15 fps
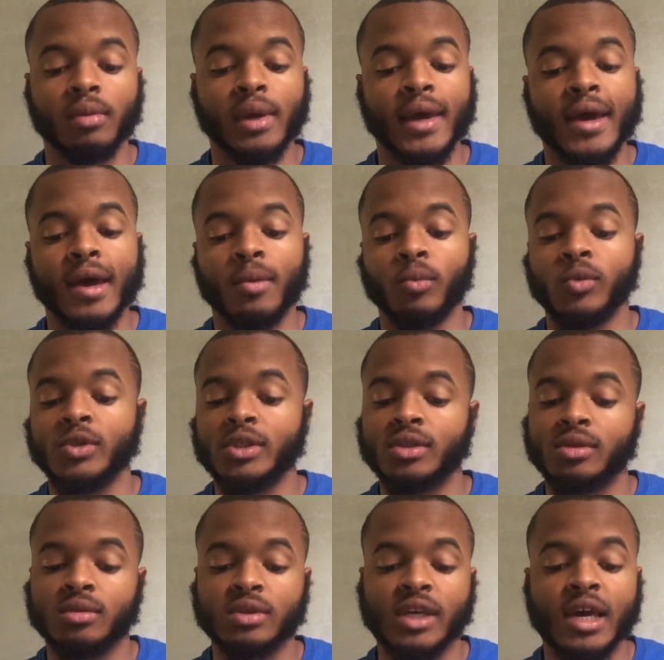
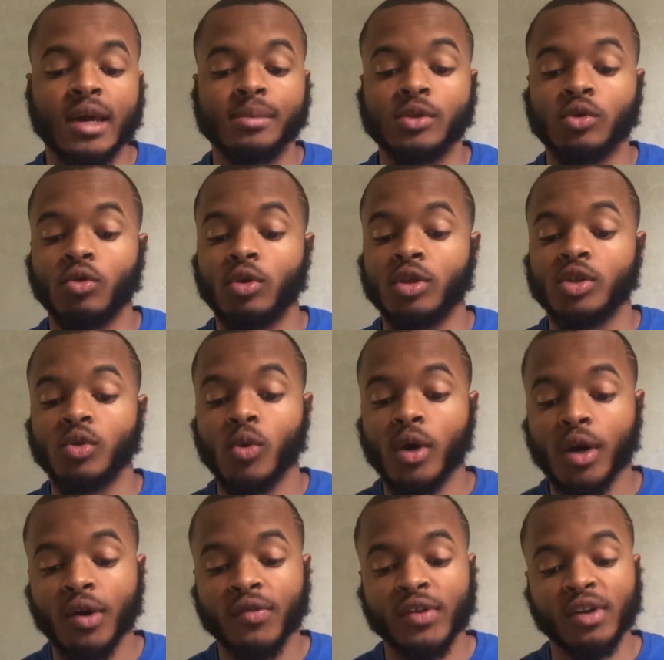Cam scored
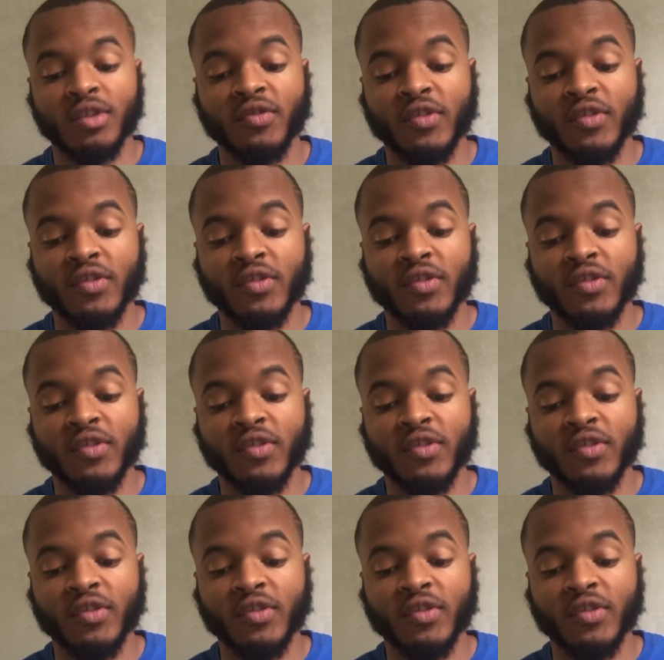12 in